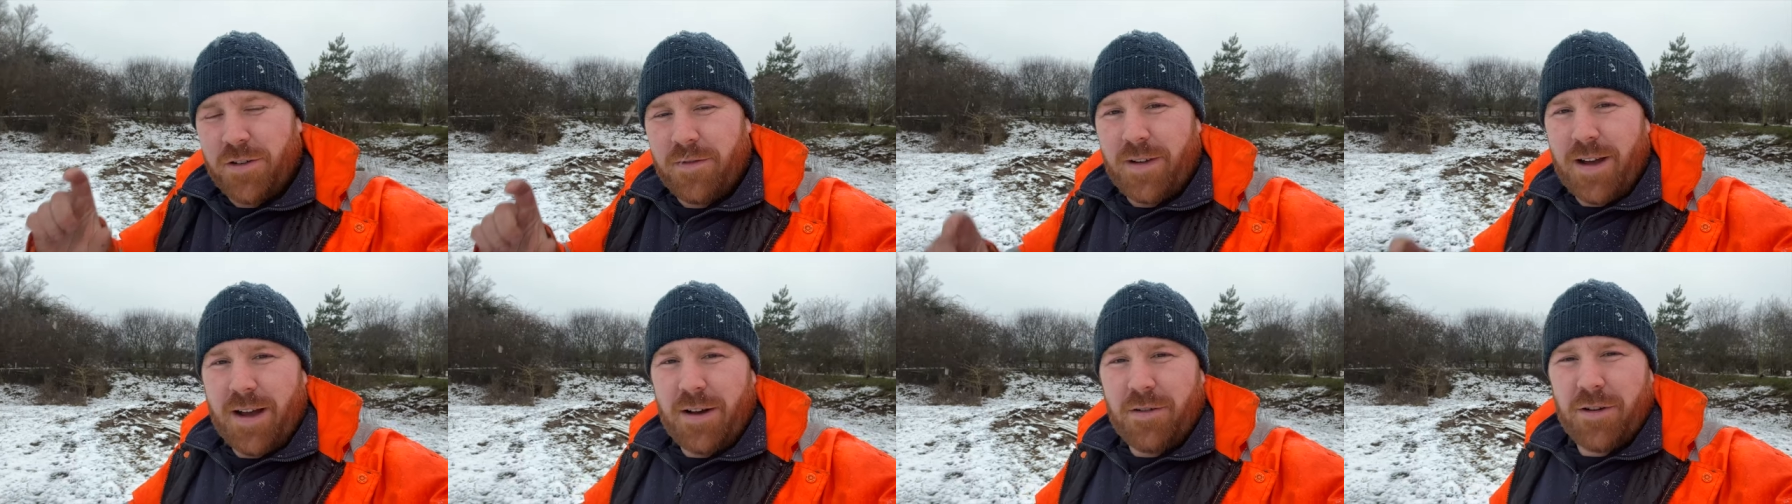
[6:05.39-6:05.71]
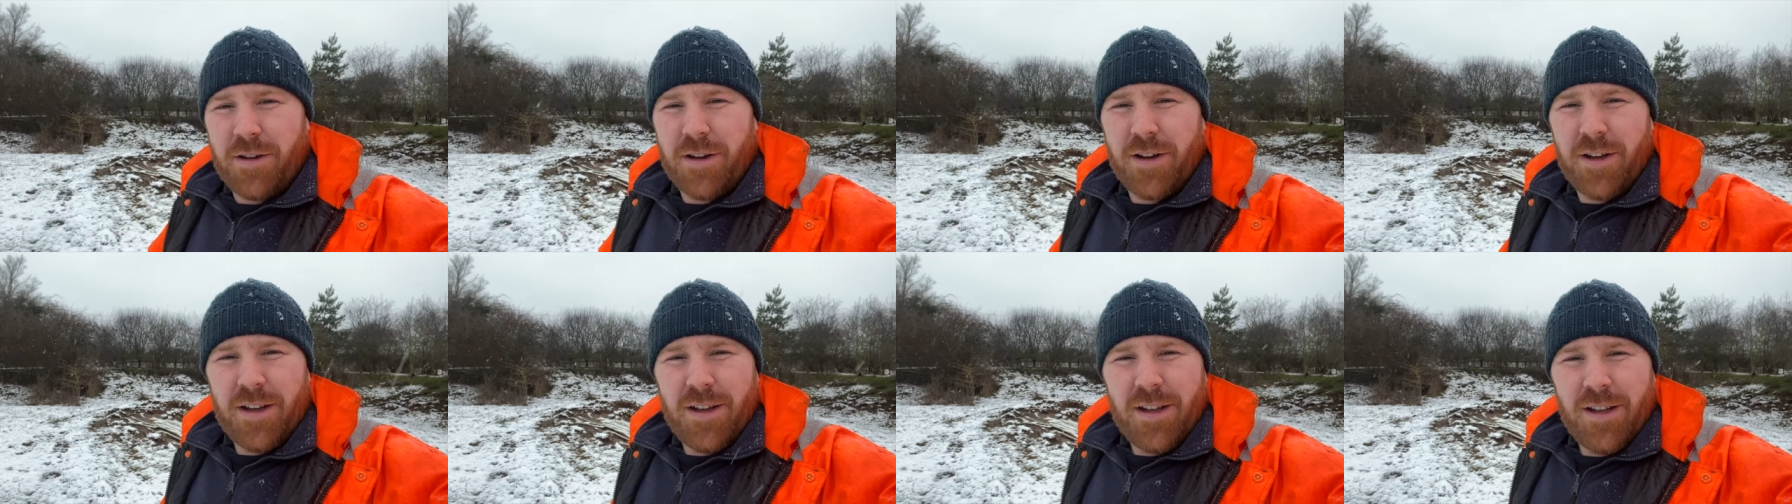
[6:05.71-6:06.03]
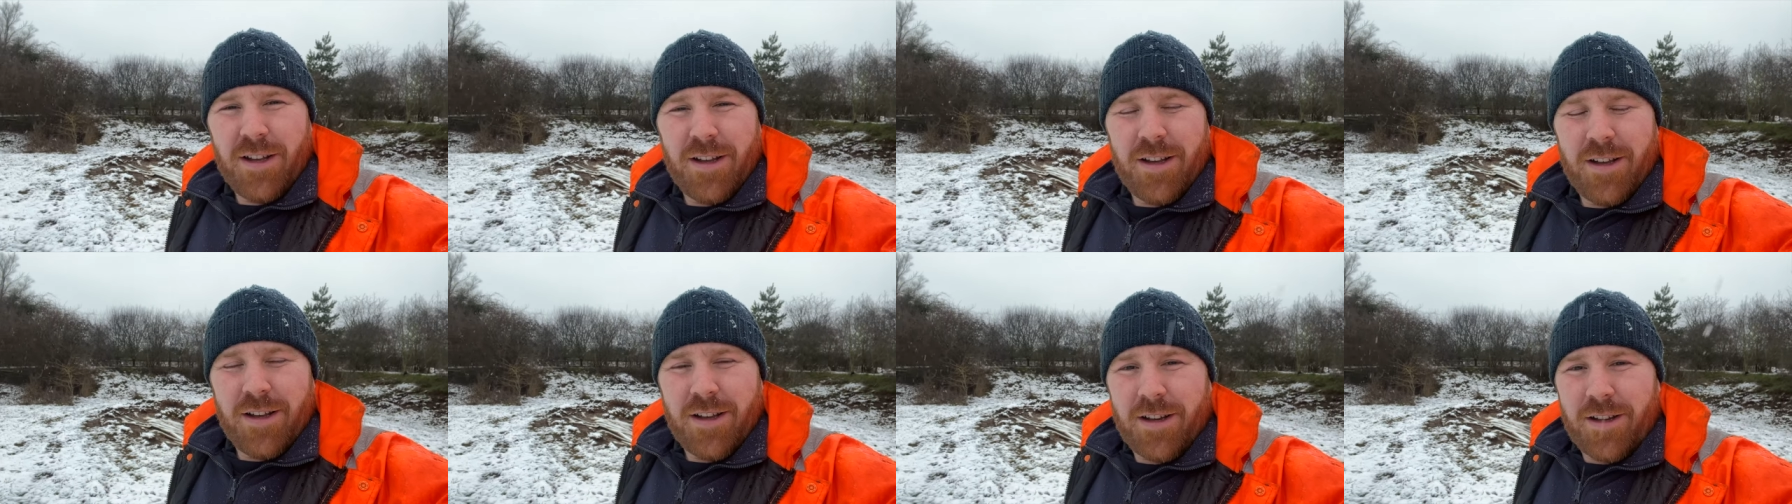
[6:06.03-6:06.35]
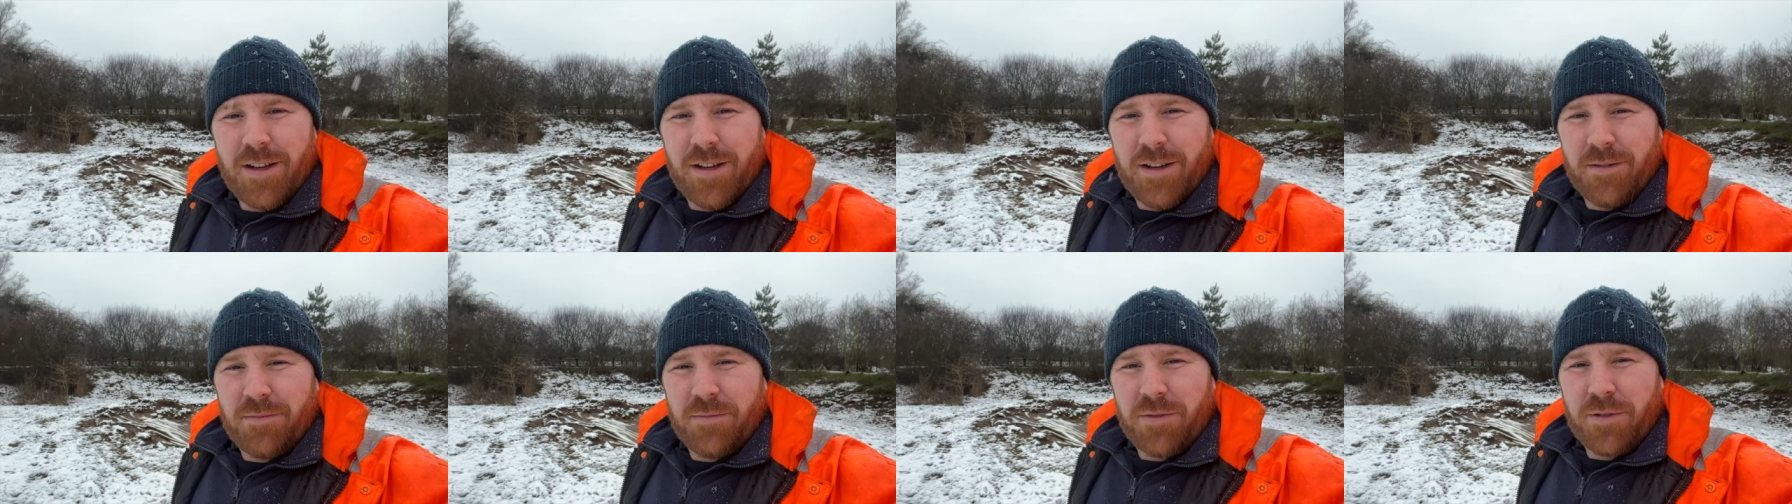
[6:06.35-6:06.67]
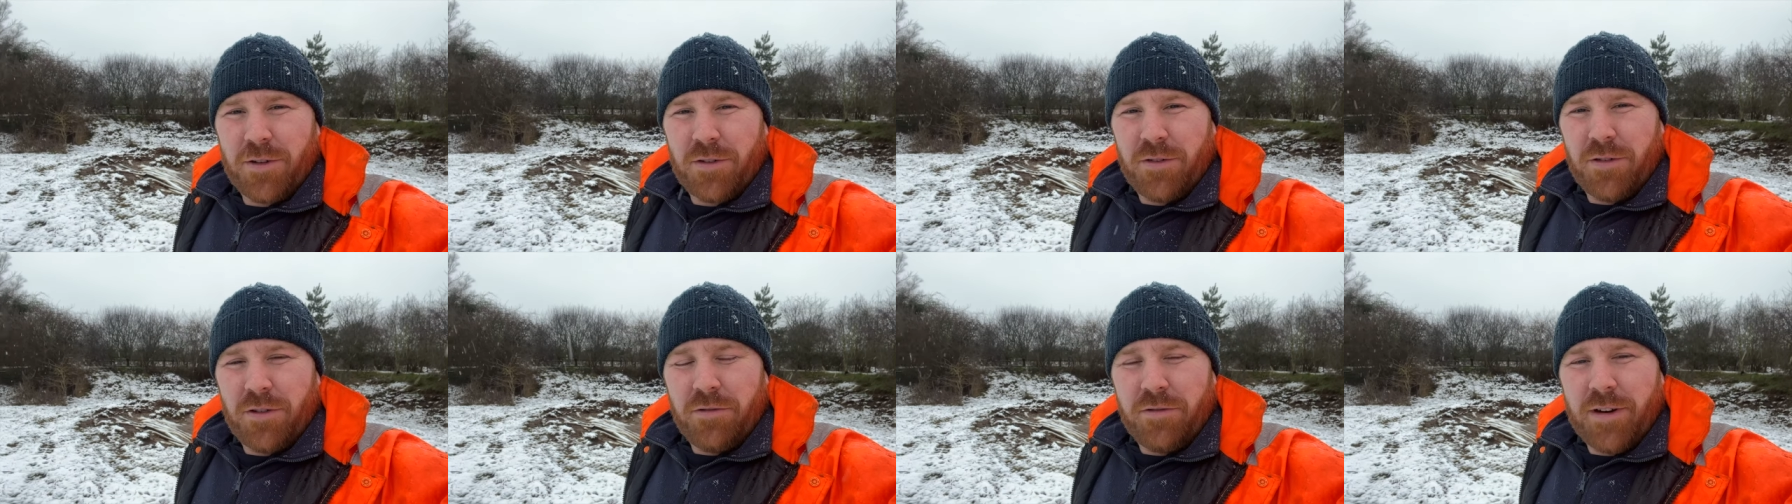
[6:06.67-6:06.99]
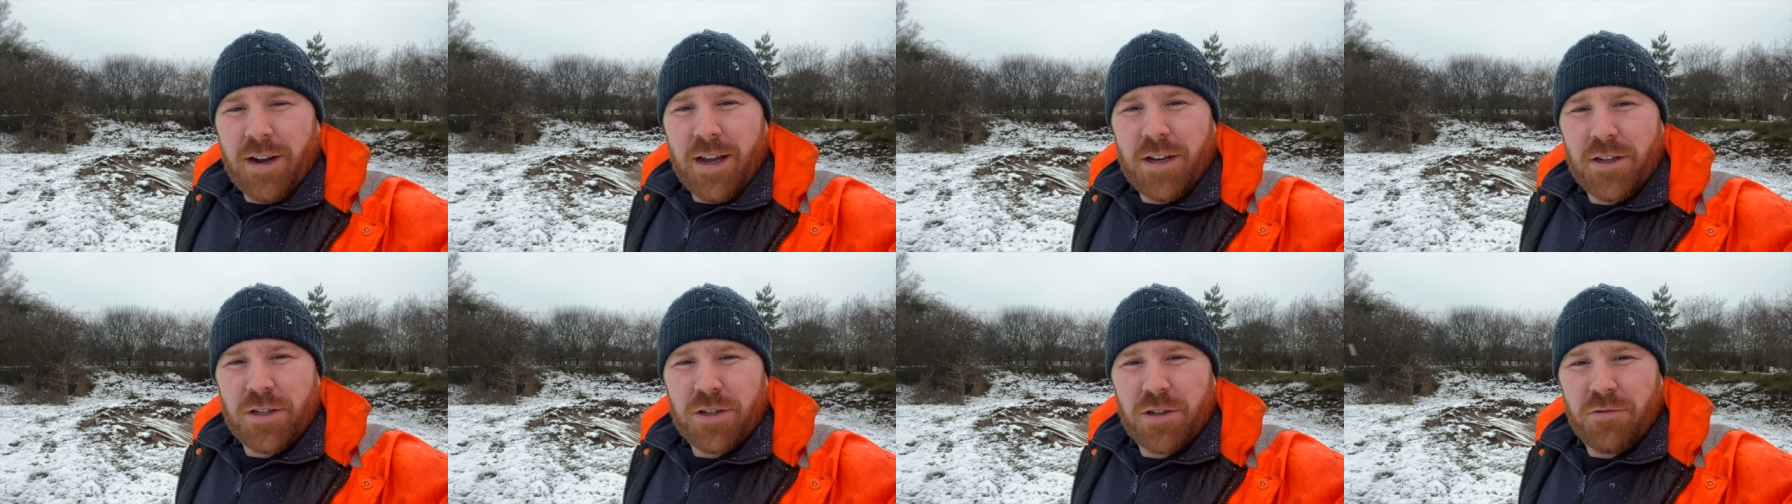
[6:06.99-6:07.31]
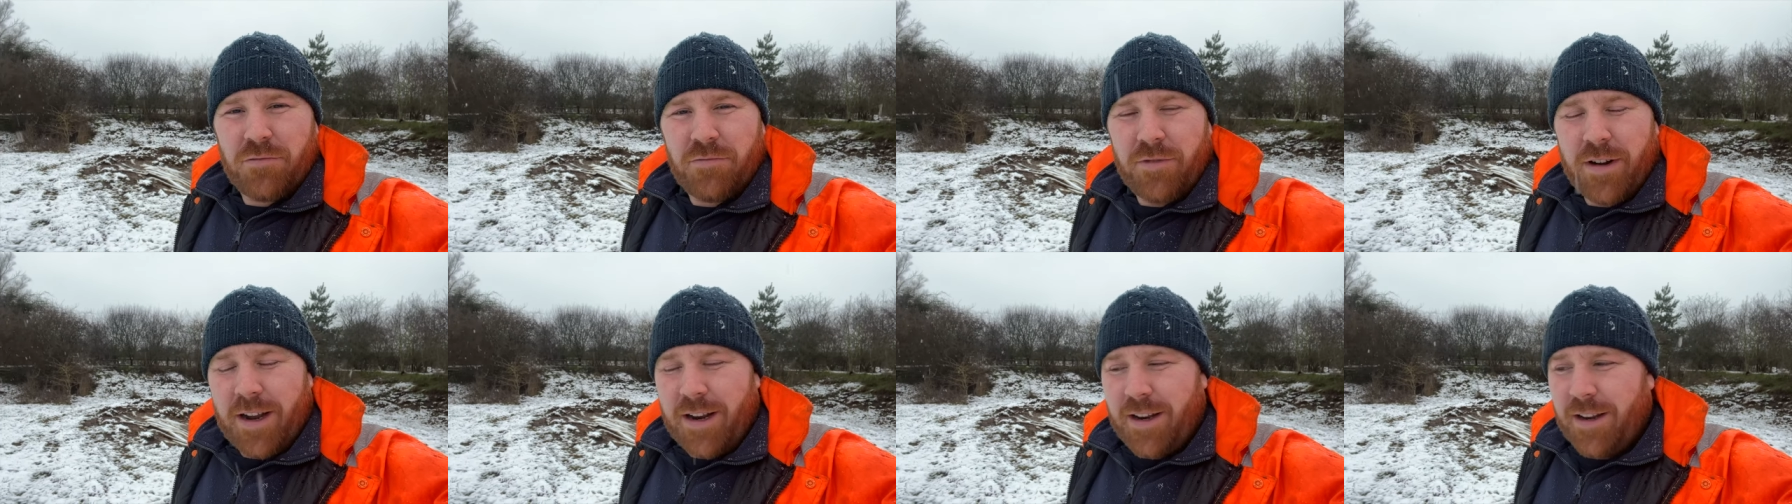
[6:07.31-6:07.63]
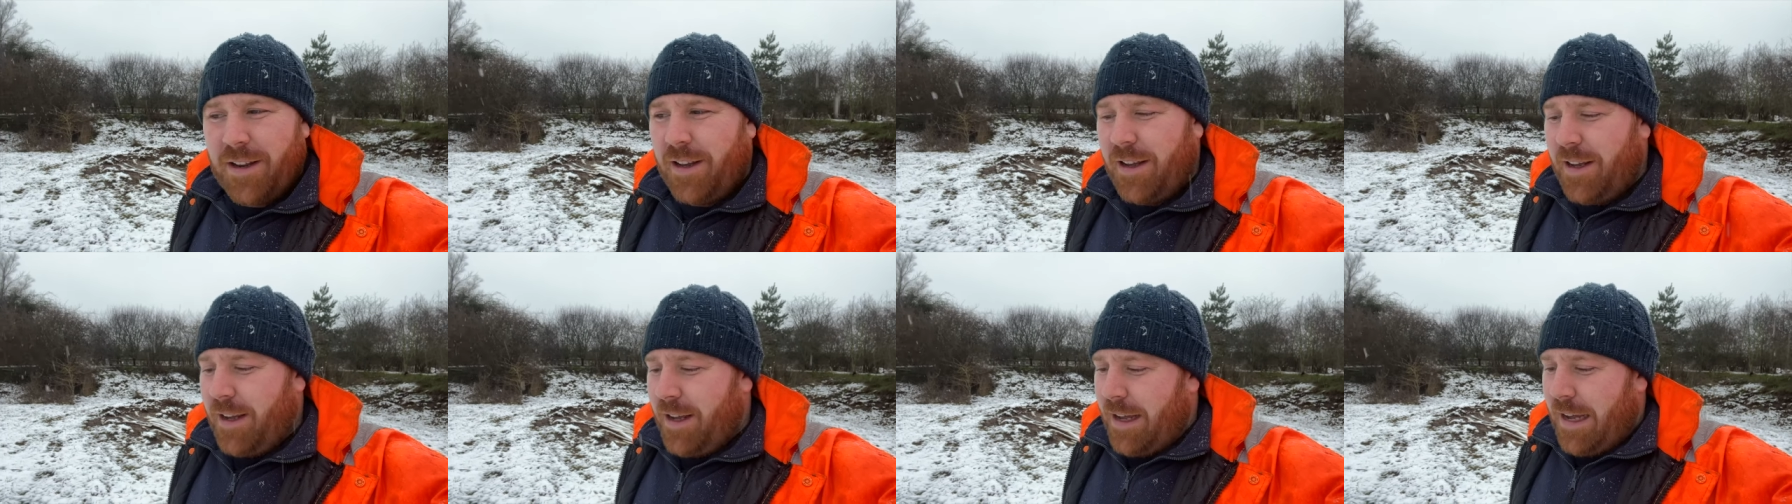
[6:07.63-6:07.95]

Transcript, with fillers: of our um, sort of Eurasian wren.